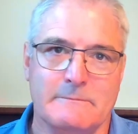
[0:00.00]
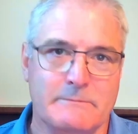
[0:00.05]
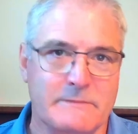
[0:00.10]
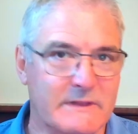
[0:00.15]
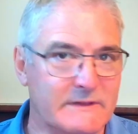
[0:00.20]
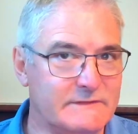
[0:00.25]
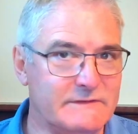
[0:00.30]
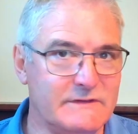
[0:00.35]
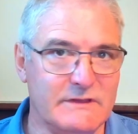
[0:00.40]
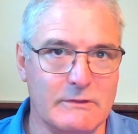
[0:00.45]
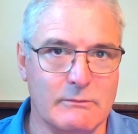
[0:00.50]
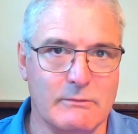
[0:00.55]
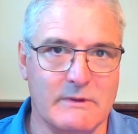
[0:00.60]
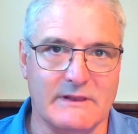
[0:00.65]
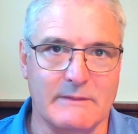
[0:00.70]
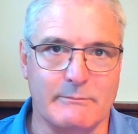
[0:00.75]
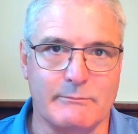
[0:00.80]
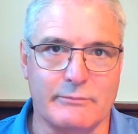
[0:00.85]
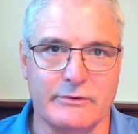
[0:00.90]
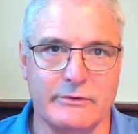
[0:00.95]
It's UL
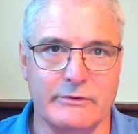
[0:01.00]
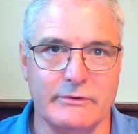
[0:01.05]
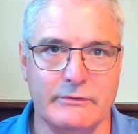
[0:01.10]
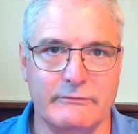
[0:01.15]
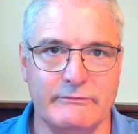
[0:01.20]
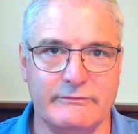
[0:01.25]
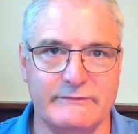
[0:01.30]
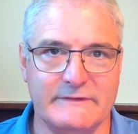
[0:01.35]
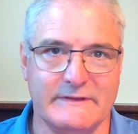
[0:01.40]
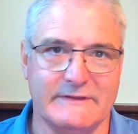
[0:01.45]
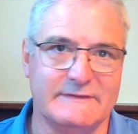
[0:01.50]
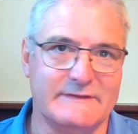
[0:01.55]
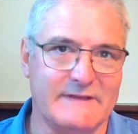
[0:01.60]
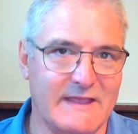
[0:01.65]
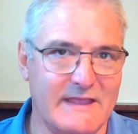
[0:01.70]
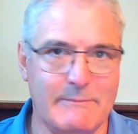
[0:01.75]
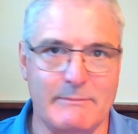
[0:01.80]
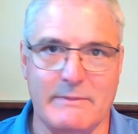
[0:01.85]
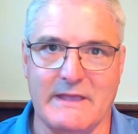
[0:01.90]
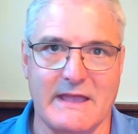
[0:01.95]
approved. It's
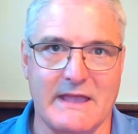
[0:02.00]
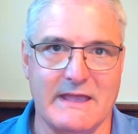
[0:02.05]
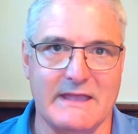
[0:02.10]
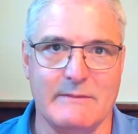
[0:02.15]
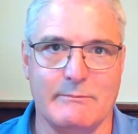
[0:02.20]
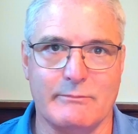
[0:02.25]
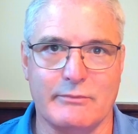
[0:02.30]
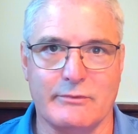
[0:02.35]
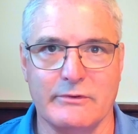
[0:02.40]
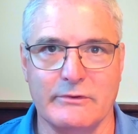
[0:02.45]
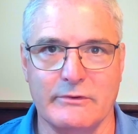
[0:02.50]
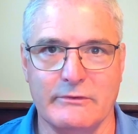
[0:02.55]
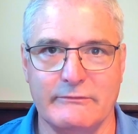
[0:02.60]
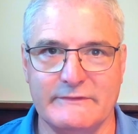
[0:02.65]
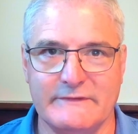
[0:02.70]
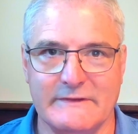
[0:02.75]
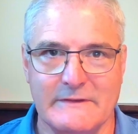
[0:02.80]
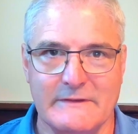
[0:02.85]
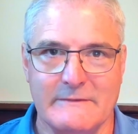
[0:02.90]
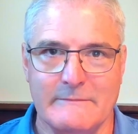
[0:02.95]
EPA
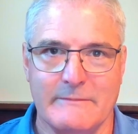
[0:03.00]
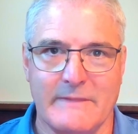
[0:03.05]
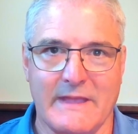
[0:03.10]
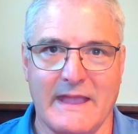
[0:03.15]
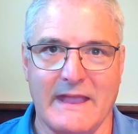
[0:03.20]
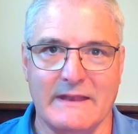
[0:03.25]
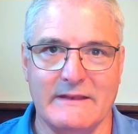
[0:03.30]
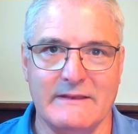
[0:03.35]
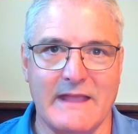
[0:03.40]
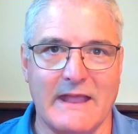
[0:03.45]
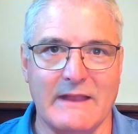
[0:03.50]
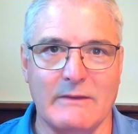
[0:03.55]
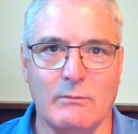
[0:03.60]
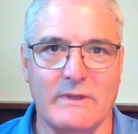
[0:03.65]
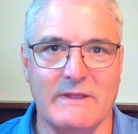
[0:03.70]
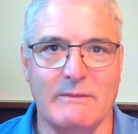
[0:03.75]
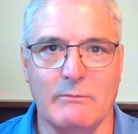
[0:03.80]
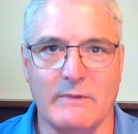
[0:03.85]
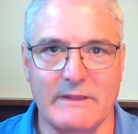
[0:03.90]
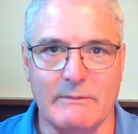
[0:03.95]
approved, and
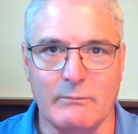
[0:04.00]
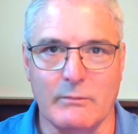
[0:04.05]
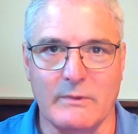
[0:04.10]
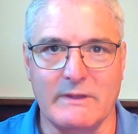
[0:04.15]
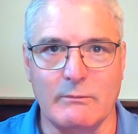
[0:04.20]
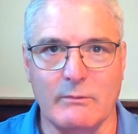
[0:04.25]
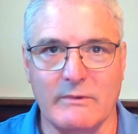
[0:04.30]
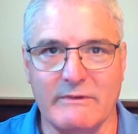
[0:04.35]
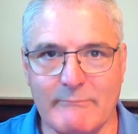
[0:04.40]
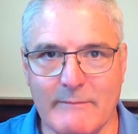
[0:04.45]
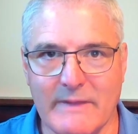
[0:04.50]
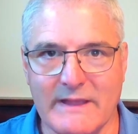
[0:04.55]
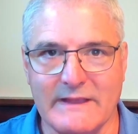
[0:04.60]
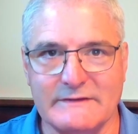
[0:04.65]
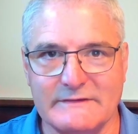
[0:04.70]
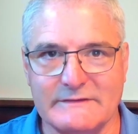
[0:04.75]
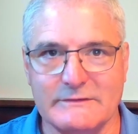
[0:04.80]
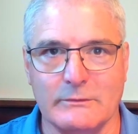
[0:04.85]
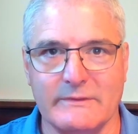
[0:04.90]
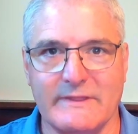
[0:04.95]
we've made
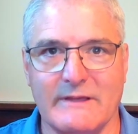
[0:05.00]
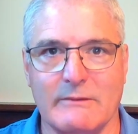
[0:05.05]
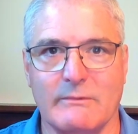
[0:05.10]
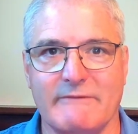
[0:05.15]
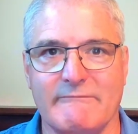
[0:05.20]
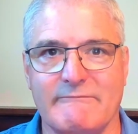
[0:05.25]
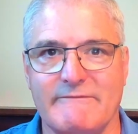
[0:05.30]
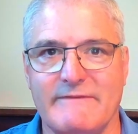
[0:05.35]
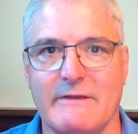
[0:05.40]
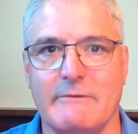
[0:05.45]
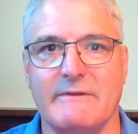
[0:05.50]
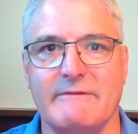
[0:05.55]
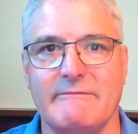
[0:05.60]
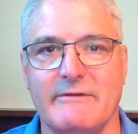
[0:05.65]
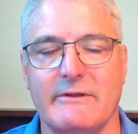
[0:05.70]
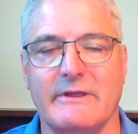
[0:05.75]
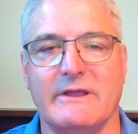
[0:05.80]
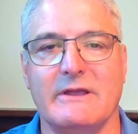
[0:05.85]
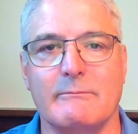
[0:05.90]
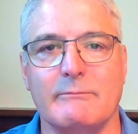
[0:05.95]
sure that we're very,
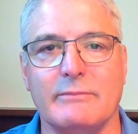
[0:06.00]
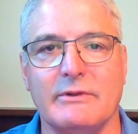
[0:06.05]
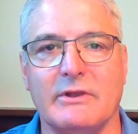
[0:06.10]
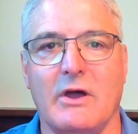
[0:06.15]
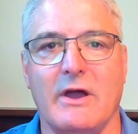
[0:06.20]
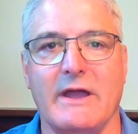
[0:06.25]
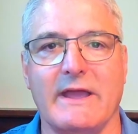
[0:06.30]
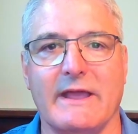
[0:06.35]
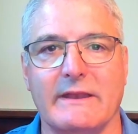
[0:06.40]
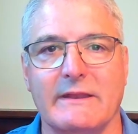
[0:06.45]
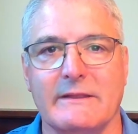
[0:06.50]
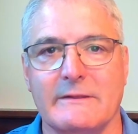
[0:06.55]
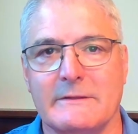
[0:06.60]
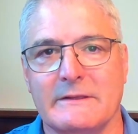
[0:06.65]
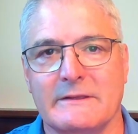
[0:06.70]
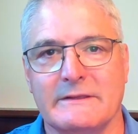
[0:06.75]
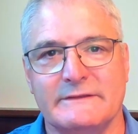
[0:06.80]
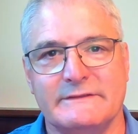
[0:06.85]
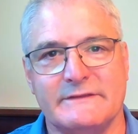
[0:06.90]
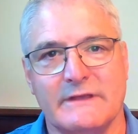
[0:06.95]
very compliant.
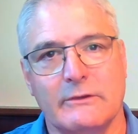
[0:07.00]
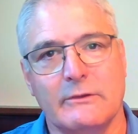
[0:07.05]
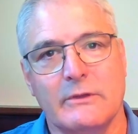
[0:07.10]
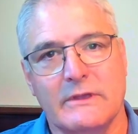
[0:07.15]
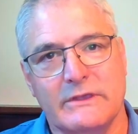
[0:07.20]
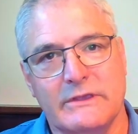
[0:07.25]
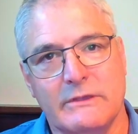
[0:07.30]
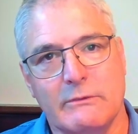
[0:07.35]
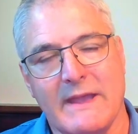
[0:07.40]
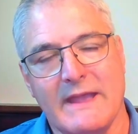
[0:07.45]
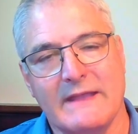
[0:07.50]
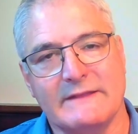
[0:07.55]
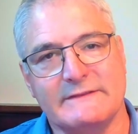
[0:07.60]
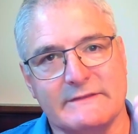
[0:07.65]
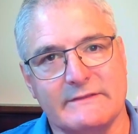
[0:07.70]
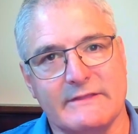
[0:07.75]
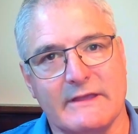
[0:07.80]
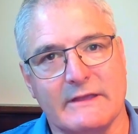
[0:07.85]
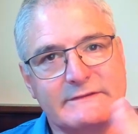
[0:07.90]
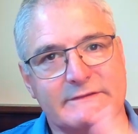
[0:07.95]
So you answer
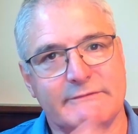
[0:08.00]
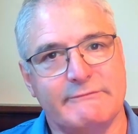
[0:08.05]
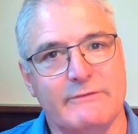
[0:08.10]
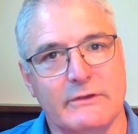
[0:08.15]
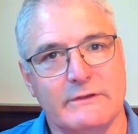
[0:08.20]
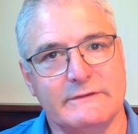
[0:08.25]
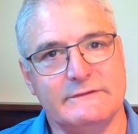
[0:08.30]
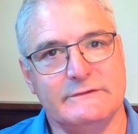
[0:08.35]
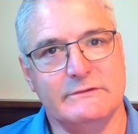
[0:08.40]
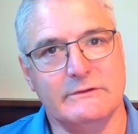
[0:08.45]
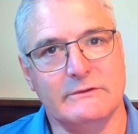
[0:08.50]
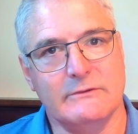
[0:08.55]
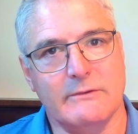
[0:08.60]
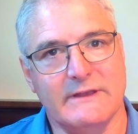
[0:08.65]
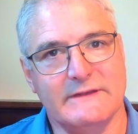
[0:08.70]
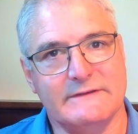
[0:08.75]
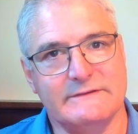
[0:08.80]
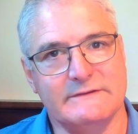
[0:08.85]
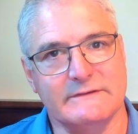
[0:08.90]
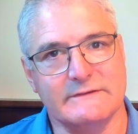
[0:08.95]
those first two
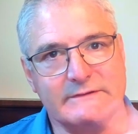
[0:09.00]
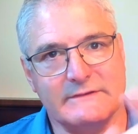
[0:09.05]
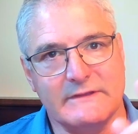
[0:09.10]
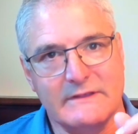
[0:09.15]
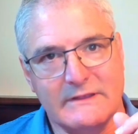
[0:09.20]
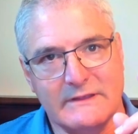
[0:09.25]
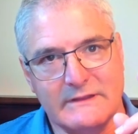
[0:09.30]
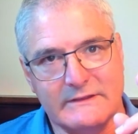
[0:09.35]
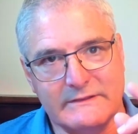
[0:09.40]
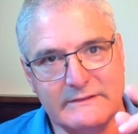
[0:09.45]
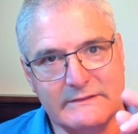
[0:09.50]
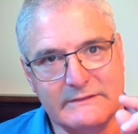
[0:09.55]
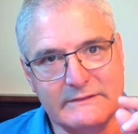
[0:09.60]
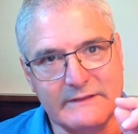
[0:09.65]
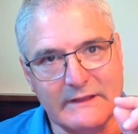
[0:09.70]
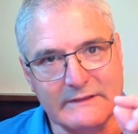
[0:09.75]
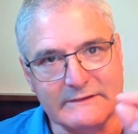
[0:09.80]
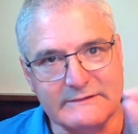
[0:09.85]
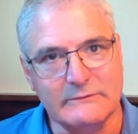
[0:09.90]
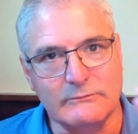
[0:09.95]
questions:
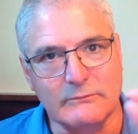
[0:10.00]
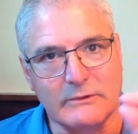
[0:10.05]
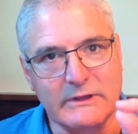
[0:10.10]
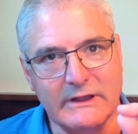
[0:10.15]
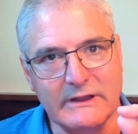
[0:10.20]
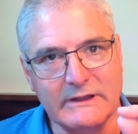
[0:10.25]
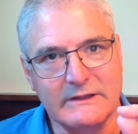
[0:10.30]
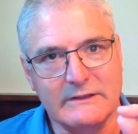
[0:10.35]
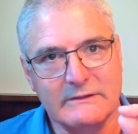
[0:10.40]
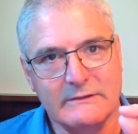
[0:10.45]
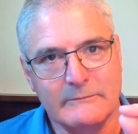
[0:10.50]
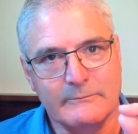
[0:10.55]
does it work?